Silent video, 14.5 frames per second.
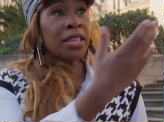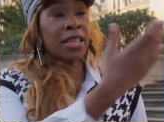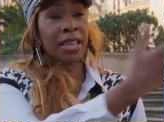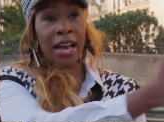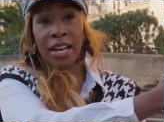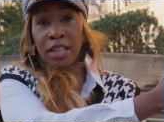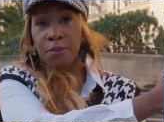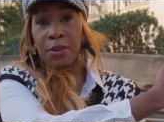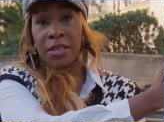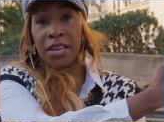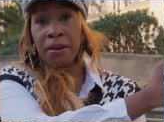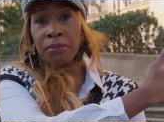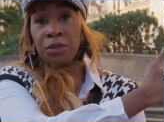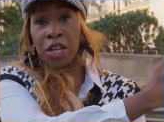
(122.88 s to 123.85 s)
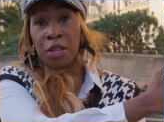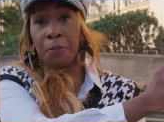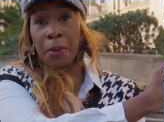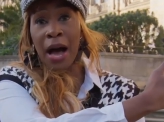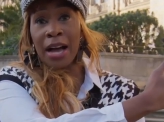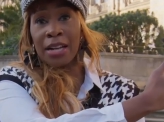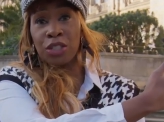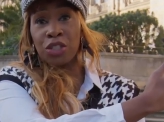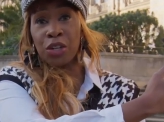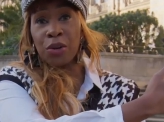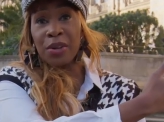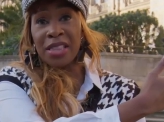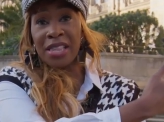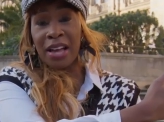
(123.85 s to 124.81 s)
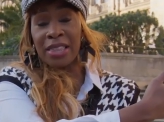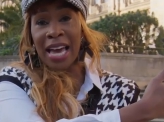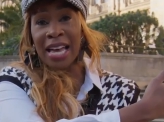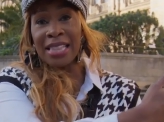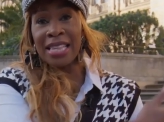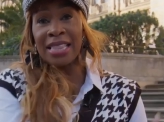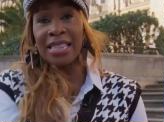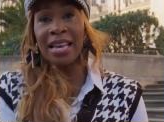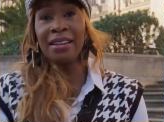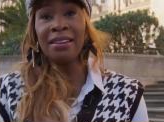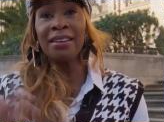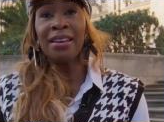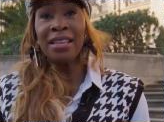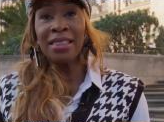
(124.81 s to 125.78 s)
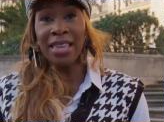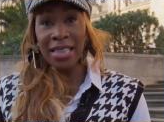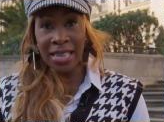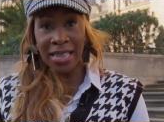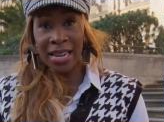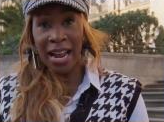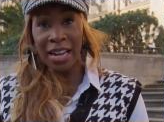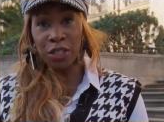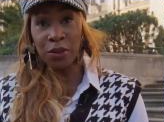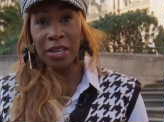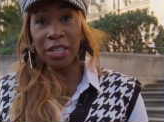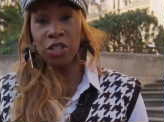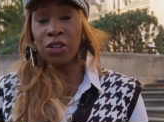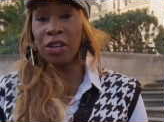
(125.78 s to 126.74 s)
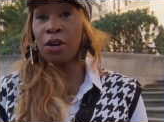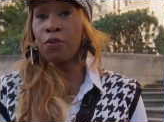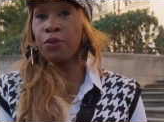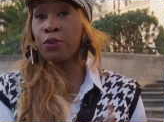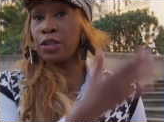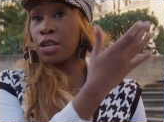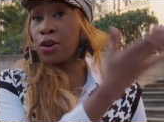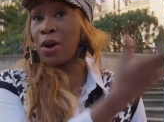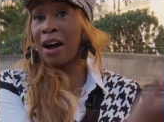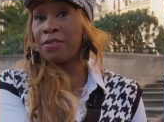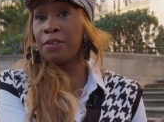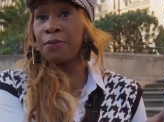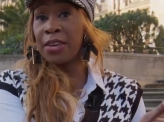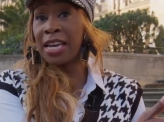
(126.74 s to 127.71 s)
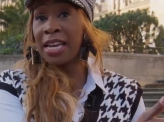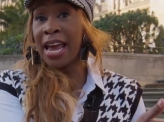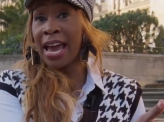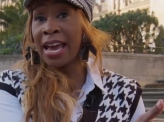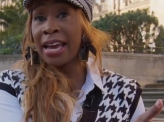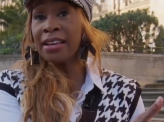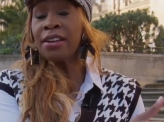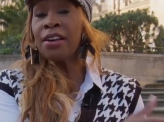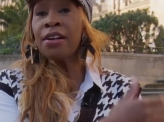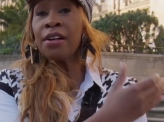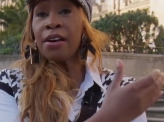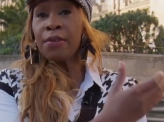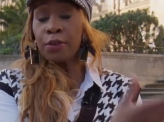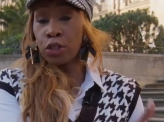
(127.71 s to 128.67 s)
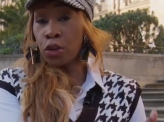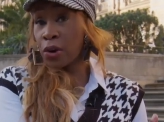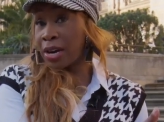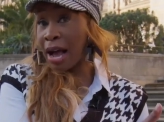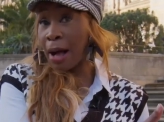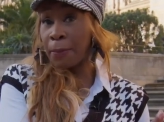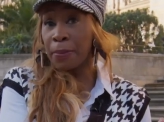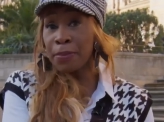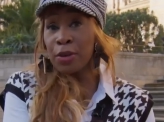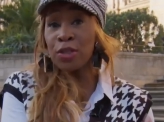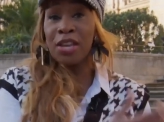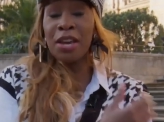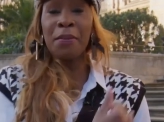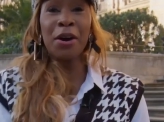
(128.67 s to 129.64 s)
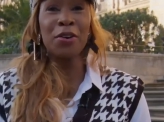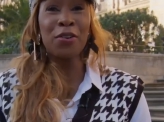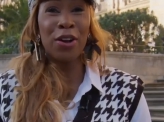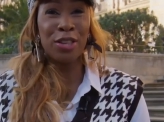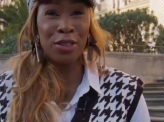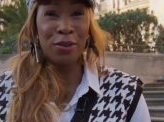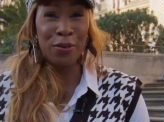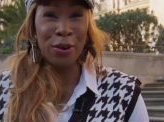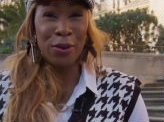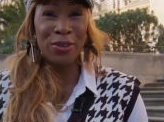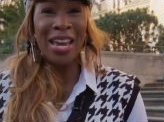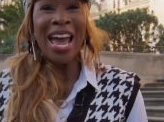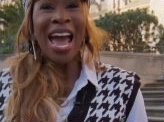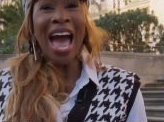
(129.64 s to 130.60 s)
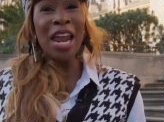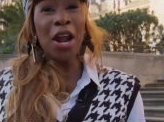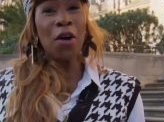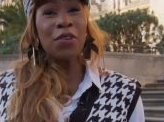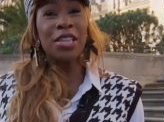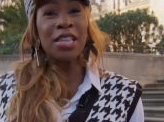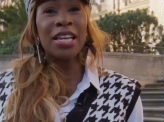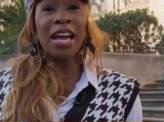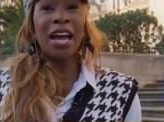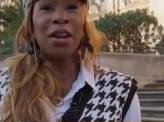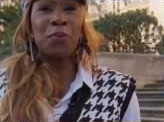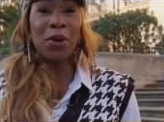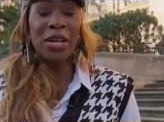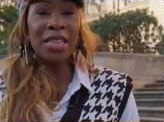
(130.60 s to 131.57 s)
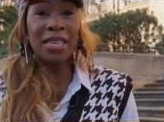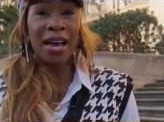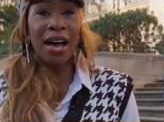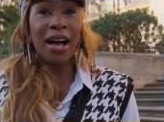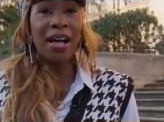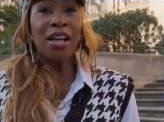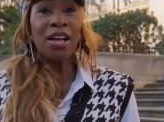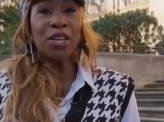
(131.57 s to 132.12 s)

the Science Museum just behind you in South Kensington. This is the Natural History, and obviously you have the V and A, Victoria and Albert Museum, across the road. And obviously in winter,